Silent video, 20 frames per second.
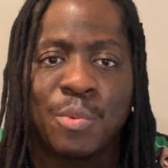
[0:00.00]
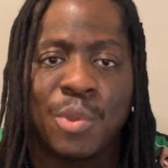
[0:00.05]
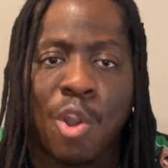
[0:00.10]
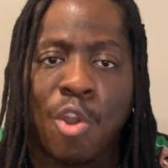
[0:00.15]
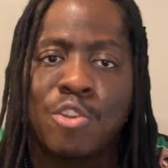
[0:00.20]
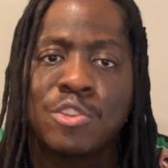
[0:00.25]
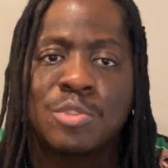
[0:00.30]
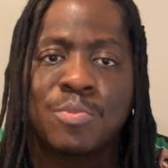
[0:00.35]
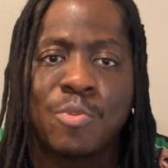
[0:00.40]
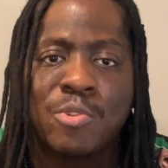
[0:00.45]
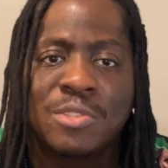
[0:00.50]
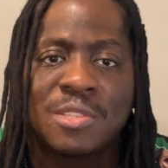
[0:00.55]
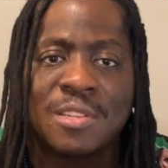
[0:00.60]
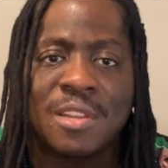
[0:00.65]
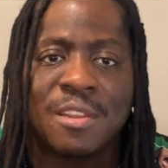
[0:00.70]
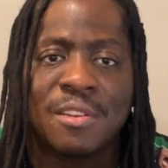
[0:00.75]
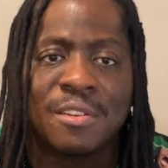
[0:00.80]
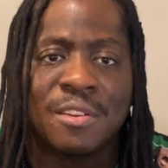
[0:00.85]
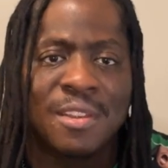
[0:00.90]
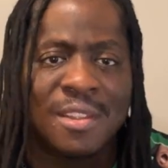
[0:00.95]
with Arnold
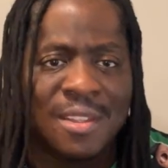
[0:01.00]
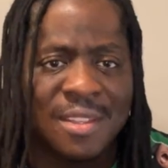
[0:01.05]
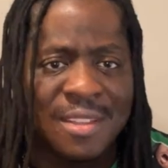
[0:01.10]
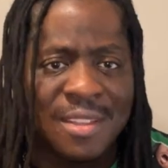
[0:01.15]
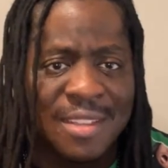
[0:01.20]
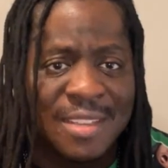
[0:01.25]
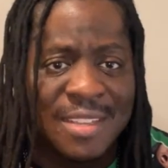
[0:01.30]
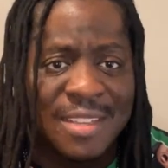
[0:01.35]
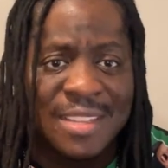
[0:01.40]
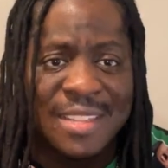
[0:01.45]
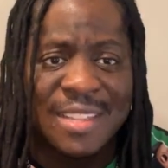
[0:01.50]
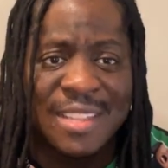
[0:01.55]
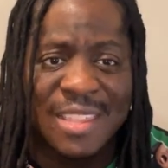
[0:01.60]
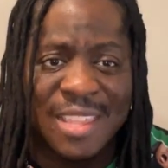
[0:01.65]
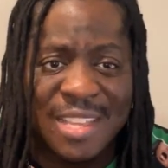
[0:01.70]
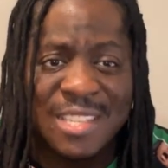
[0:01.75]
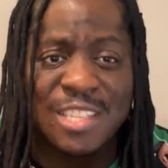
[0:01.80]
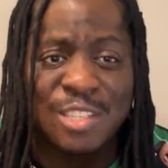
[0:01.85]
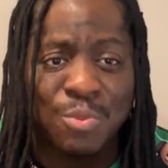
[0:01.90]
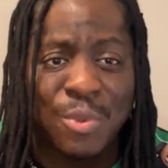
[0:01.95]
Schwarzenegger.
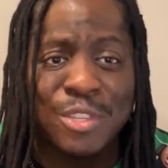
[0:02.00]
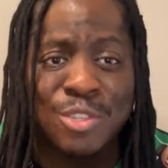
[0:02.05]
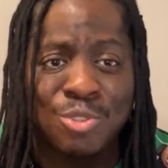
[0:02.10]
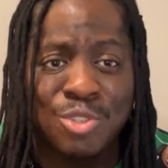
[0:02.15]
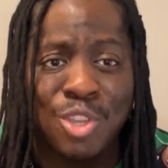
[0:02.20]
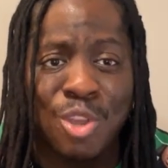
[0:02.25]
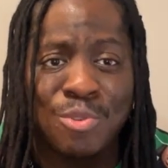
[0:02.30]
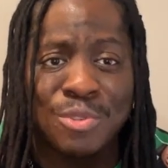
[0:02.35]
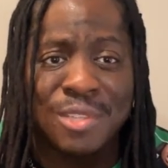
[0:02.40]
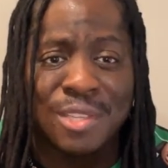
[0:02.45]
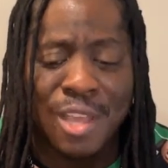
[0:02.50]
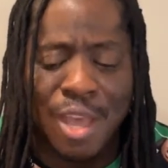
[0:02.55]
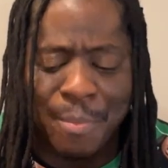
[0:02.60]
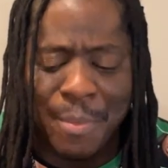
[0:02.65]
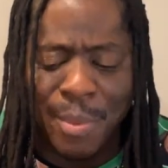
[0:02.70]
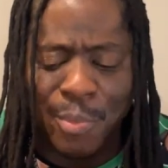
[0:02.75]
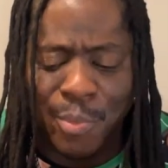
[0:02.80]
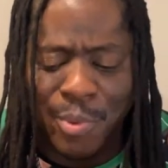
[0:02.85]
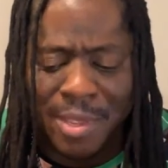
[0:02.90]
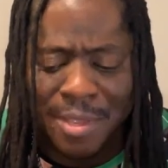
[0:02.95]
This is what you chose to
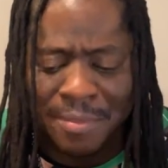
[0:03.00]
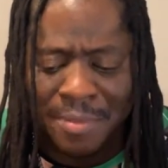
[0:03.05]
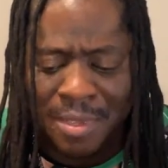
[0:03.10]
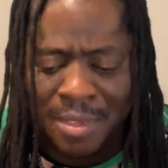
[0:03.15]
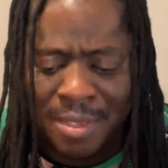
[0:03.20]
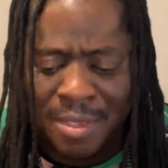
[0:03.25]
come up with?